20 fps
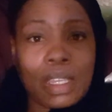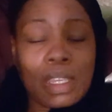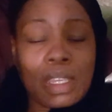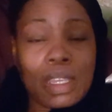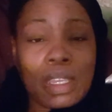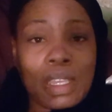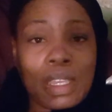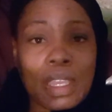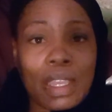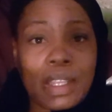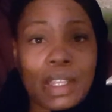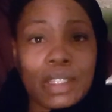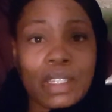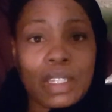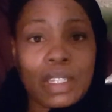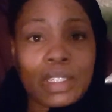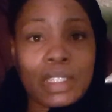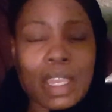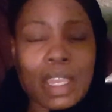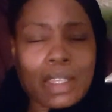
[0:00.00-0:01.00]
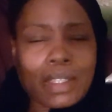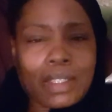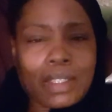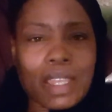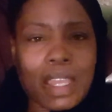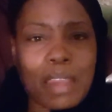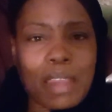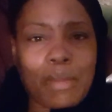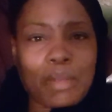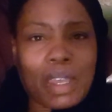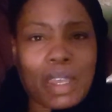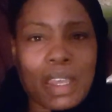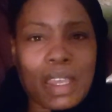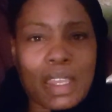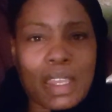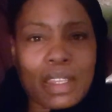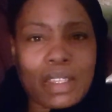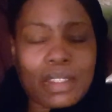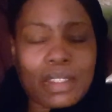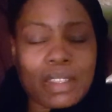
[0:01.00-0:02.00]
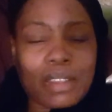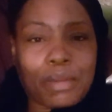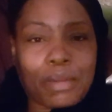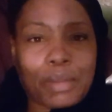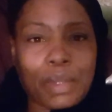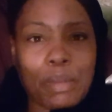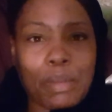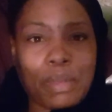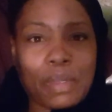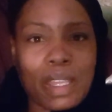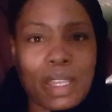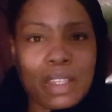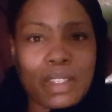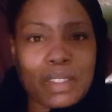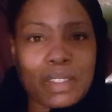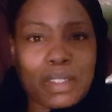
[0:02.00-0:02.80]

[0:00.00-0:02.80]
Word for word: and until next time, guys, be blessed.